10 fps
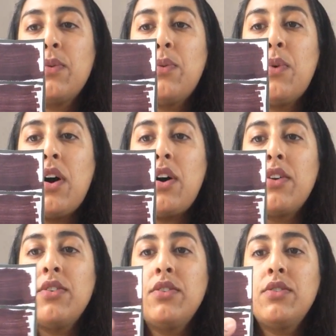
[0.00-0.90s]

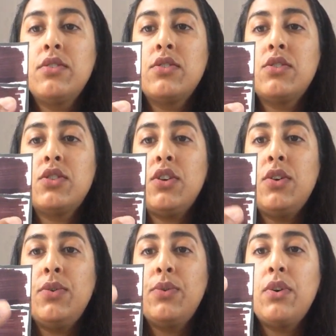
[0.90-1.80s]
1,
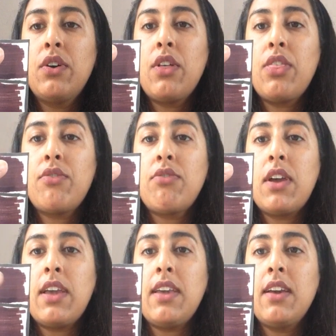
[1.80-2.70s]
2,
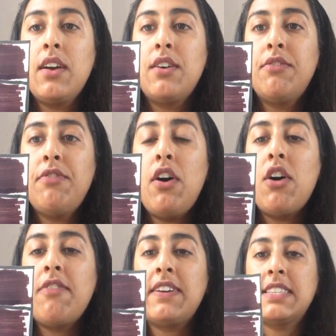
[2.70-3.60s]
3,
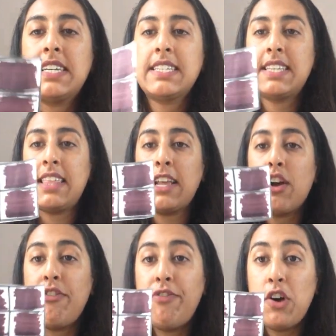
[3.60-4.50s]
4. Fantastic. They
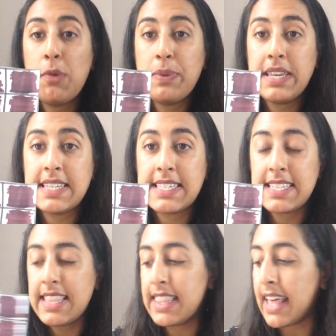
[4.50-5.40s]
got 4 pieces,
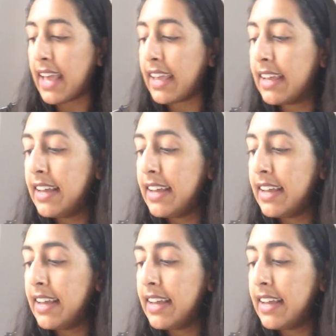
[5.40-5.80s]
didn't they?